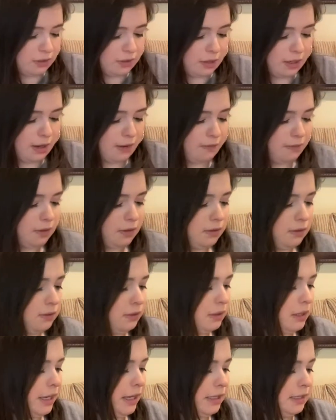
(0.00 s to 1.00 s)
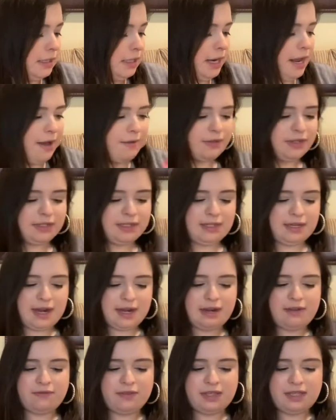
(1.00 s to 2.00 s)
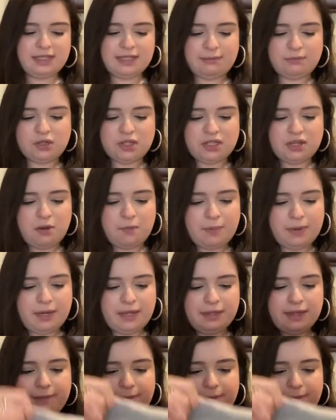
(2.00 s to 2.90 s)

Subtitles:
I haven't seen any of these, I'm just opening them